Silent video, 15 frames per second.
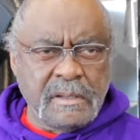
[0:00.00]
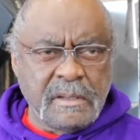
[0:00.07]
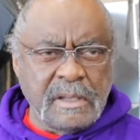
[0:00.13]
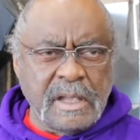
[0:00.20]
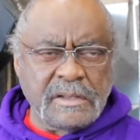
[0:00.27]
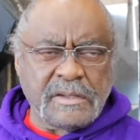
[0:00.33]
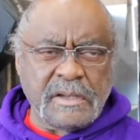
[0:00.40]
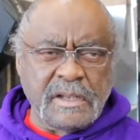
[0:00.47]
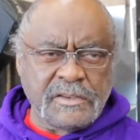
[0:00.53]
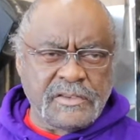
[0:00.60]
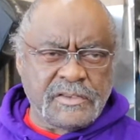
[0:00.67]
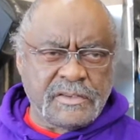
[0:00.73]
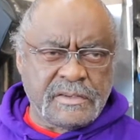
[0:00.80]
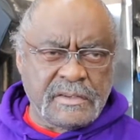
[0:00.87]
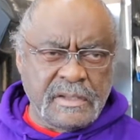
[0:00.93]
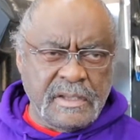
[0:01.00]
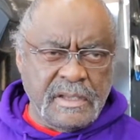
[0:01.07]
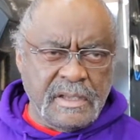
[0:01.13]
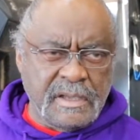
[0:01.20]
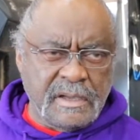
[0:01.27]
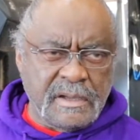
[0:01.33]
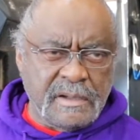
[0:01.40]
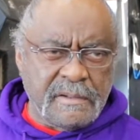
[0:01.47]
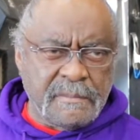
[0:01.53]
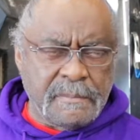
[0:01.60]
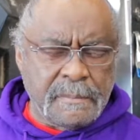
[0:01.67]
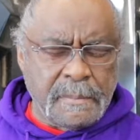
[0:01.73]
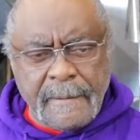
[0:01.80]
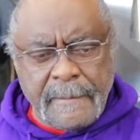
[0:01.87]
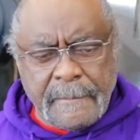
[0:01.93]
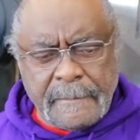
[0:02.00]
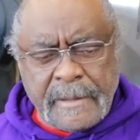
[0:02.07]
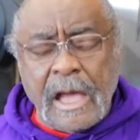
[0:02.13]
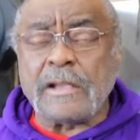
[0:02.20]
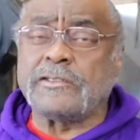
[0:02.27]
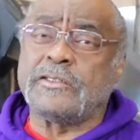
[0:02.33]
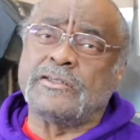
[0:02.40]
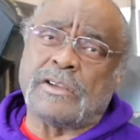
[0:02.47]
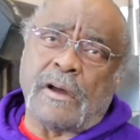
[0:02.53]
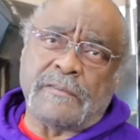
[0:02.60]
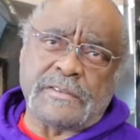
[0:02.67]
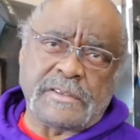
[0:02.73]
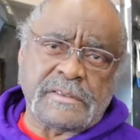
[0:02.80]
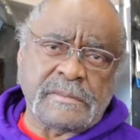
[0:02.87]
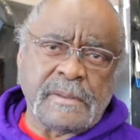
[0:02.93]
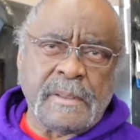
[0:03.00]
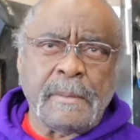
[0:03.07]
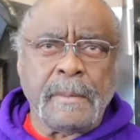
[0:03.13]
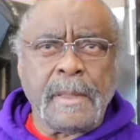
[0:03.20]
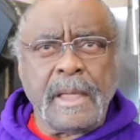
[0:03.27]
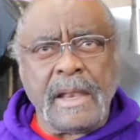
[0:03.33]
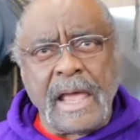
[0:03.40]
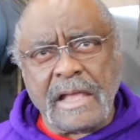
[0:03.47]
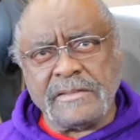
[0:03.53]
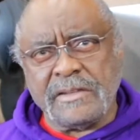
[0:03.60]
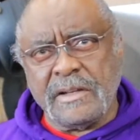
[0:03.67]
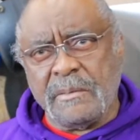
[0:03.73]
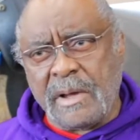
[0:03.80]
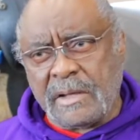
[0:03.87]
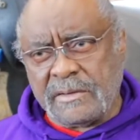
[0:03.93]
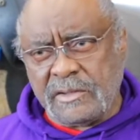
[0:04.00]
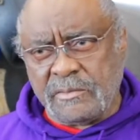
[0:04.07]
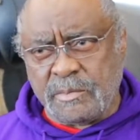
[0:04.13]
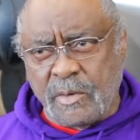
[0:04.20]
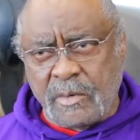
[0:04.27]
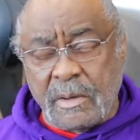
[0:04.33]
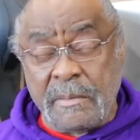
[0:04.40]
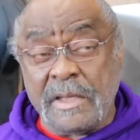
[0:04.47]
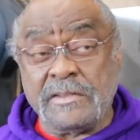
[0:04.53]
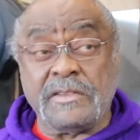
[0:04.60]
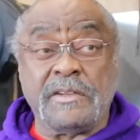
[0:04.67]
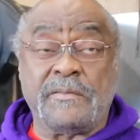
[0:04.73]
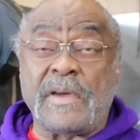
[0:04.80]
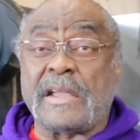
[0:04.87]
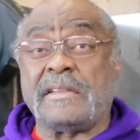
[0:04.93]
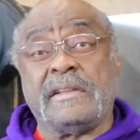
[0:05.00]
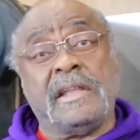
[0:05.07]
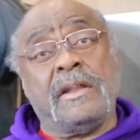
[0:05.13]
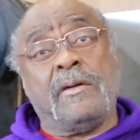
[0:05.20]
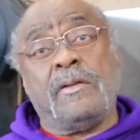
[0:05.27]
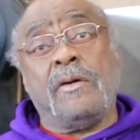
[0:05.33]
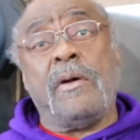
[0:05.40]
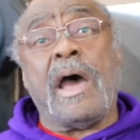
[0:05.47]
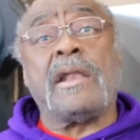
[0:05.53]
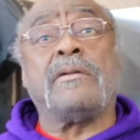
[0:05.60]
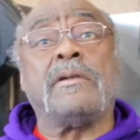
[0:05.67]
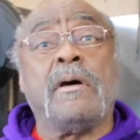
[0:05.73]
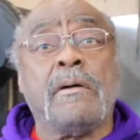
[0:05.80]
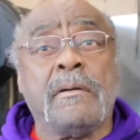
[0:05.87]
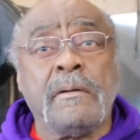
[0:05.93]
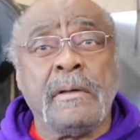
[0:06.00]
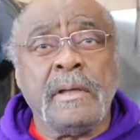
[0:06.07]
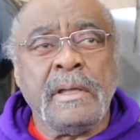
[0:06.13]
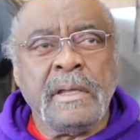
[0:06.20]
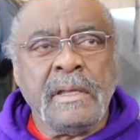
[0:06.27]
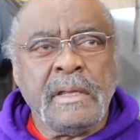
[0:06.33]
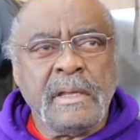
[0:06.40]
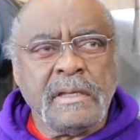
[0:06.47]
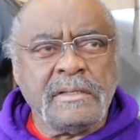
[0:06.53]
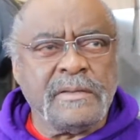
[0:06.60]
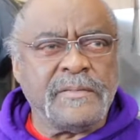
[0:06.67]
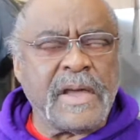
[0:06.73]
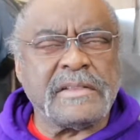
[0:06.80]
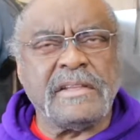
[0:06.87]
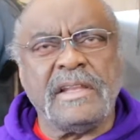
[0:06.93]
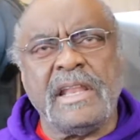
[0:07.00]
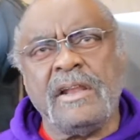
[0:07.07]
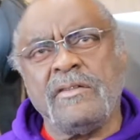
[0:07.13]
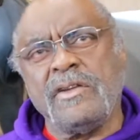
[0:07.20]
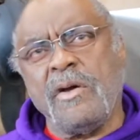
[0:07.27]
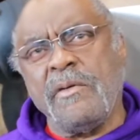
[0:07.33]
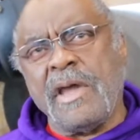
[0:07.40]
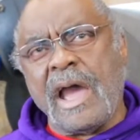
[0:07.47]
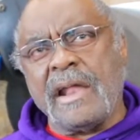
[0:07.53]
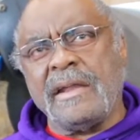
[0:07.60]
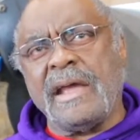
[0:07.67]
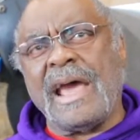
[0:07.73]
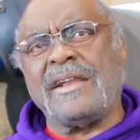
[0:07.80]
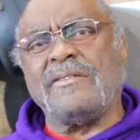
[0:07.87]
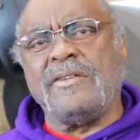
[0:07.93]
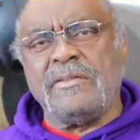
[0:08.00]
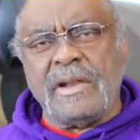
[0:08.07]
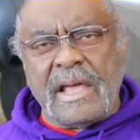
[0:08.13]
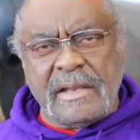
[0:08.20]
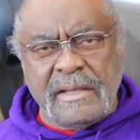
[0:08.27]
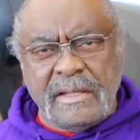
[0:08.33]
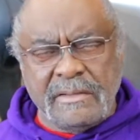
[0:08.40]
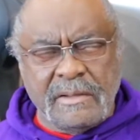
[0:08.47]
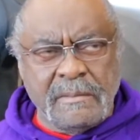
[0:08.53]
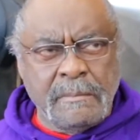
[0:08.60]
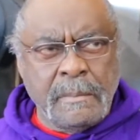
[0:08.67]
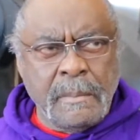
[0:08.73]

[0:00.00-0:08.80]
into the counselor's office and asking about this program. Is it the fact that they don't know? I don't know. Is it the fact that they don't know we out here? I don't know that neither.